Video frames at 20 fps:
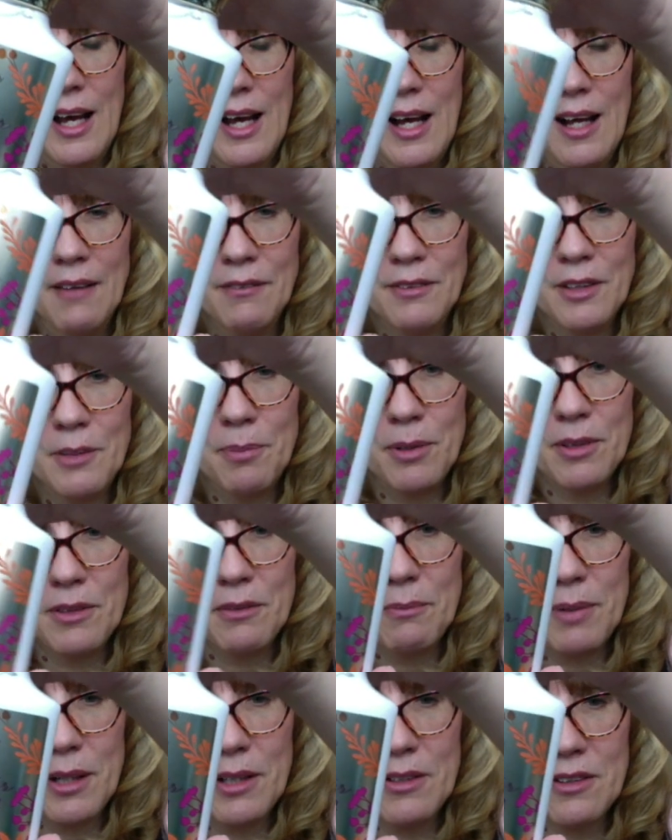I'll have to put
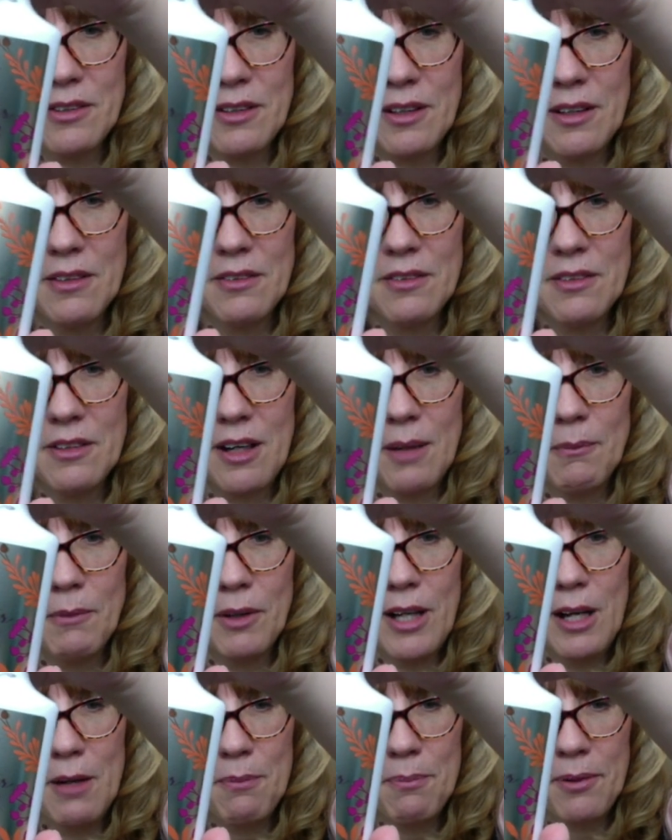some pictures on Instagram.
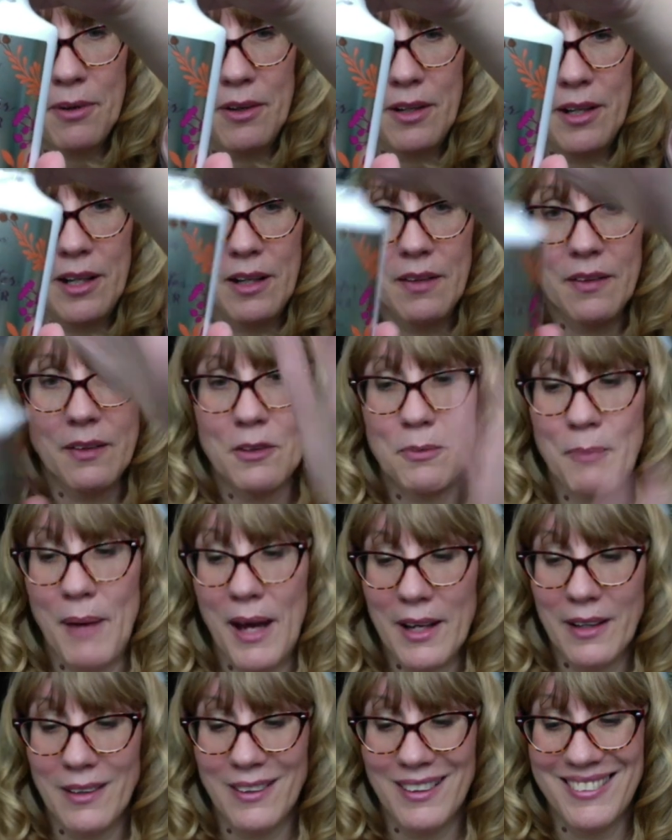Look how pretty this
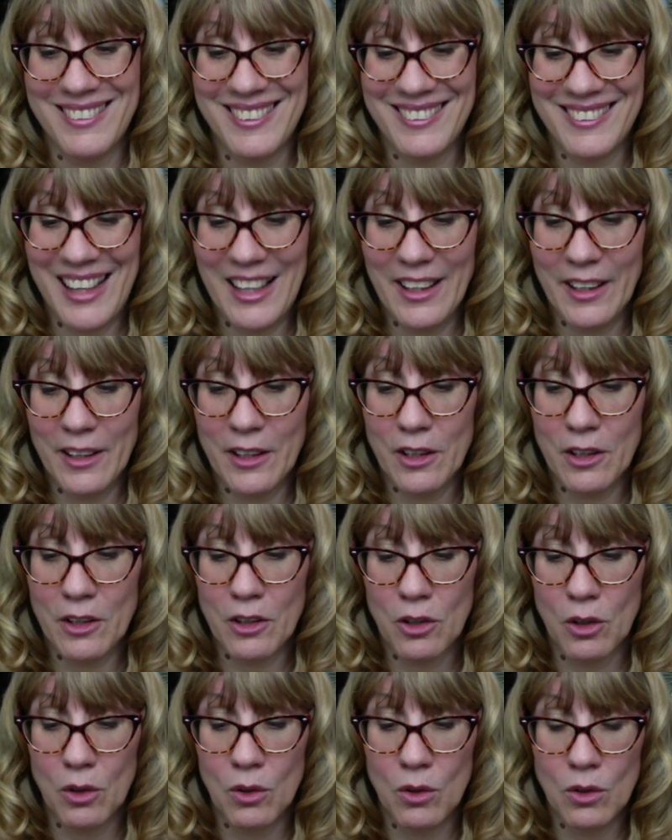bottle is. It's got like a
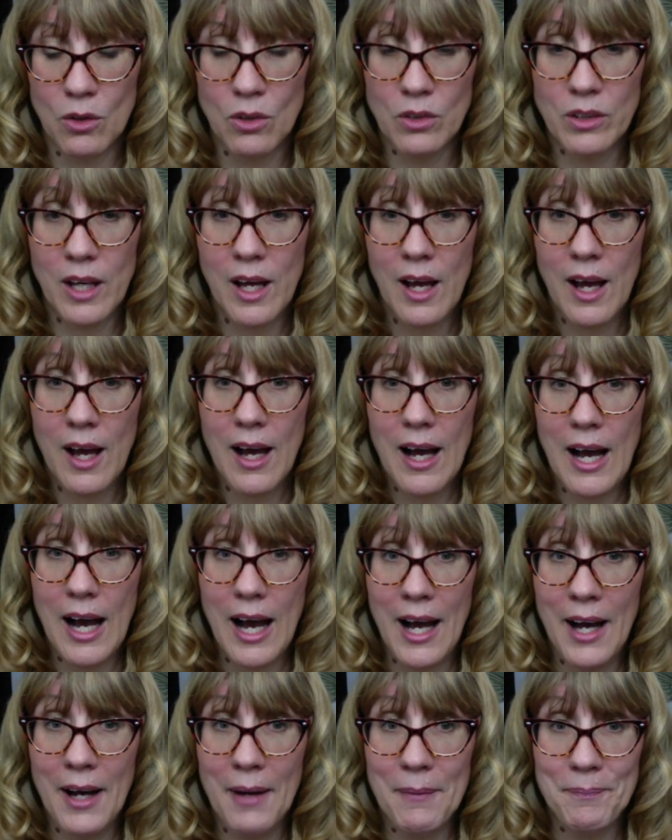gold
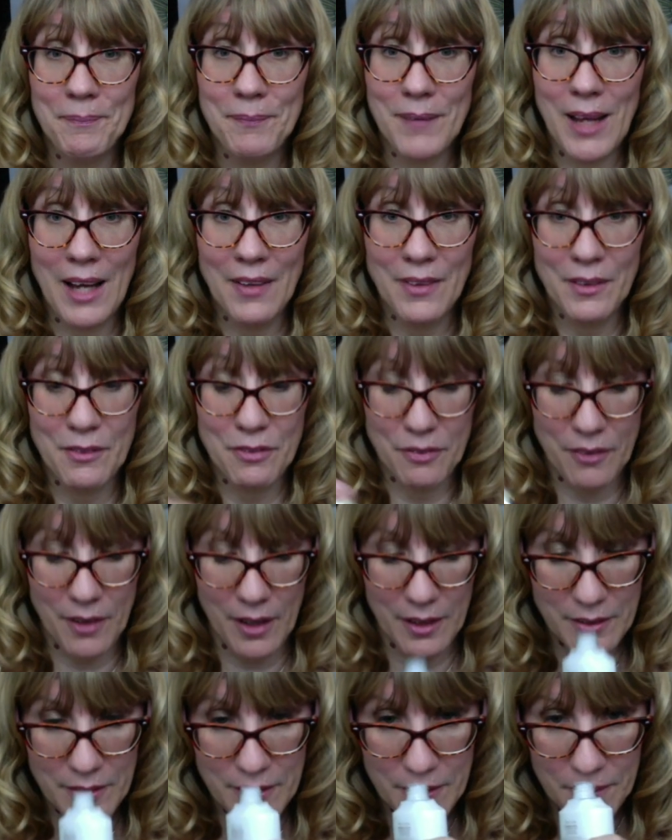um, on the
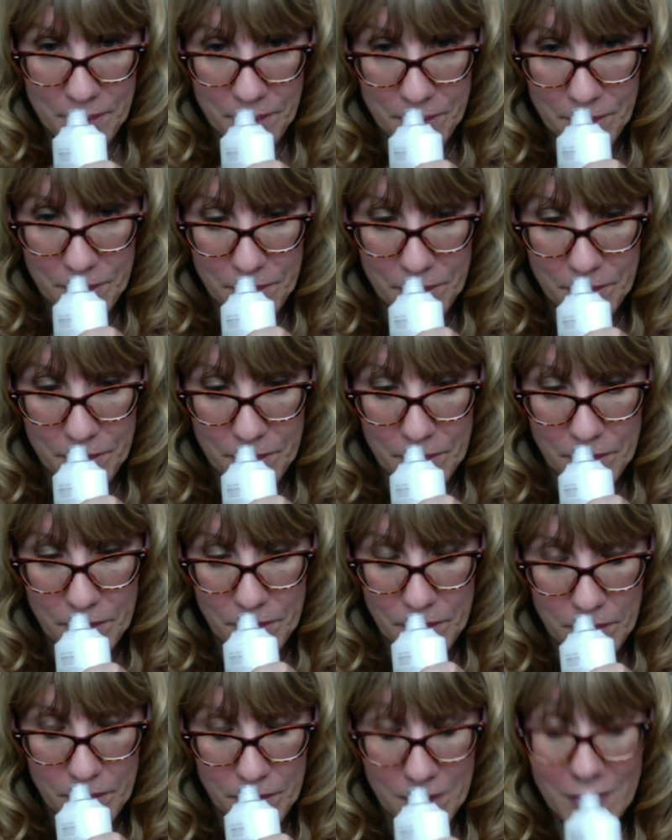front.
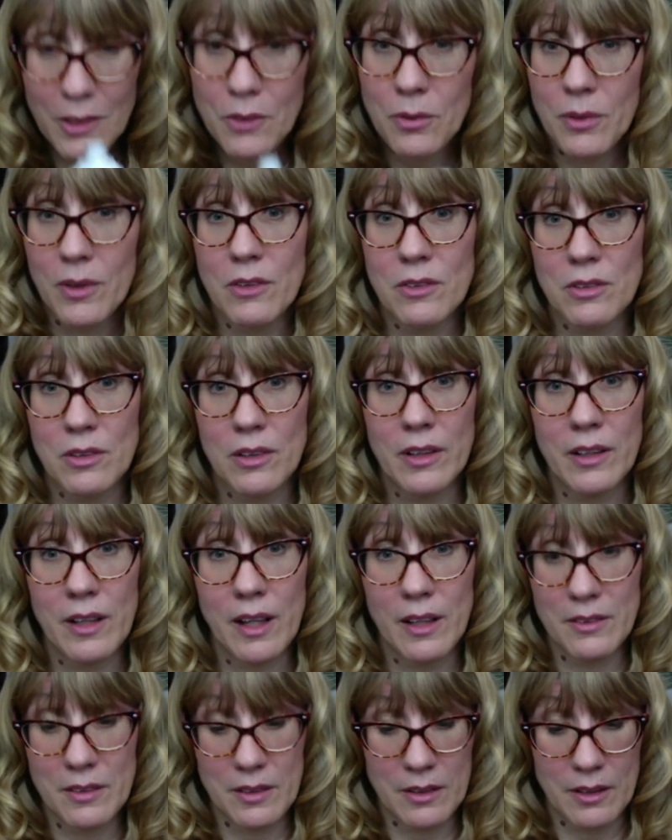This one is really
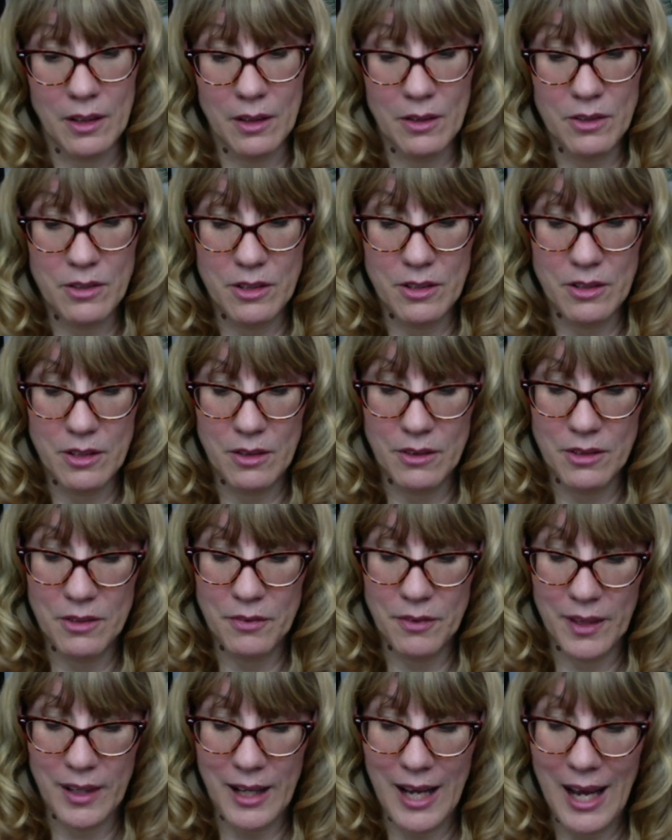nice in the lotion too. It's
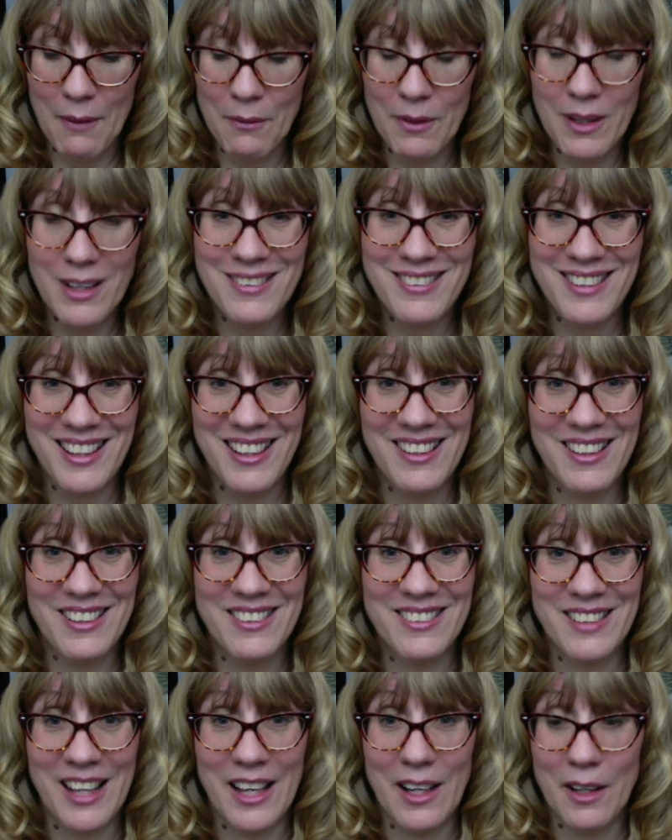funny. I want to send a
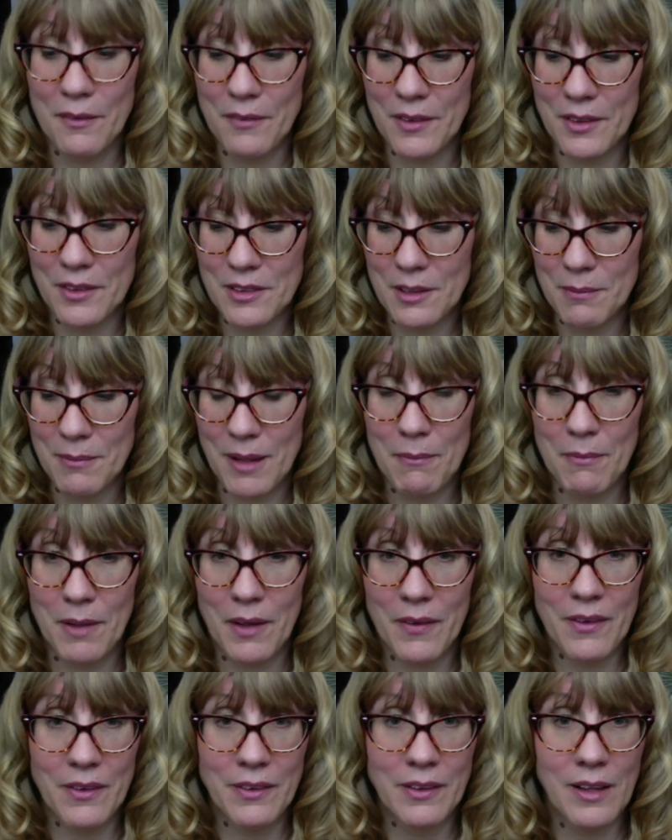set of this to my
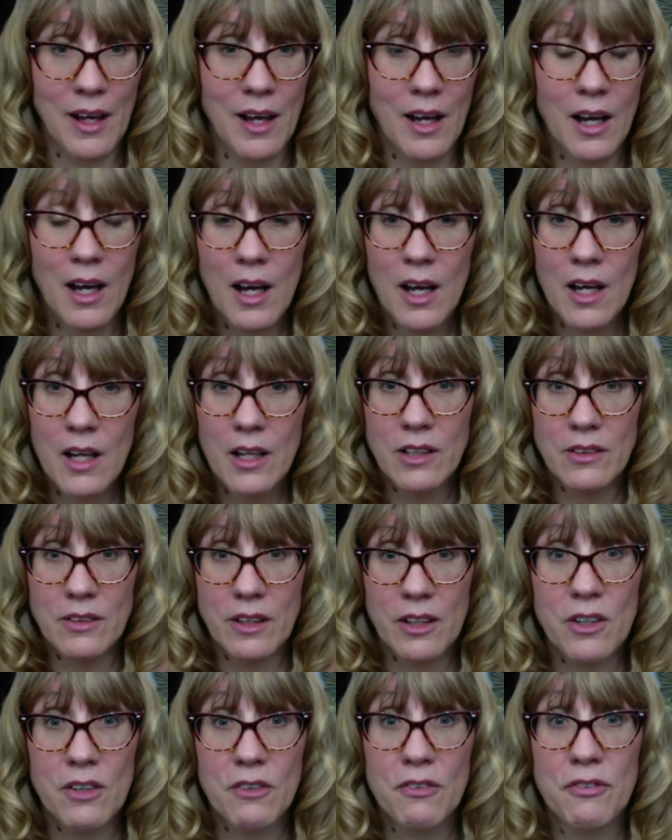mother-in-law because
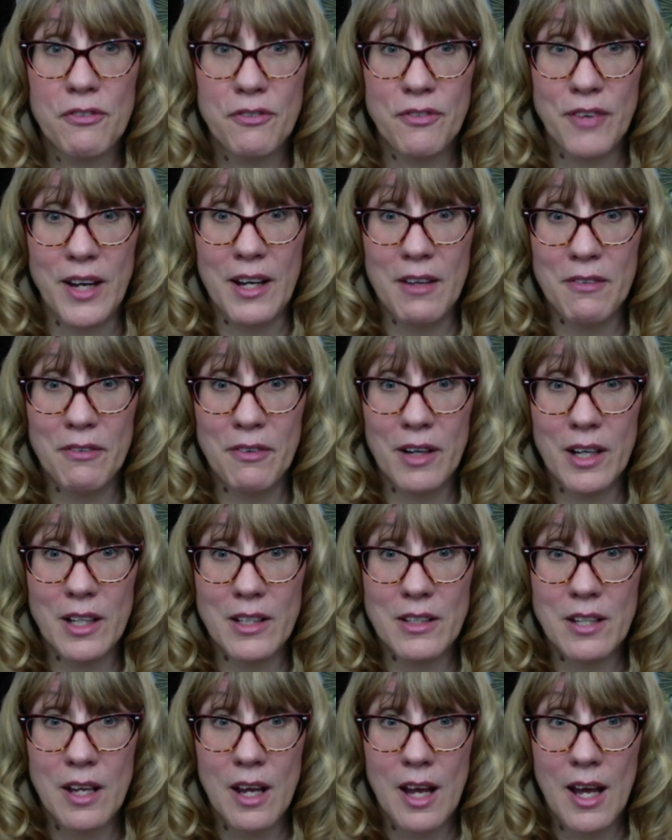like her favorite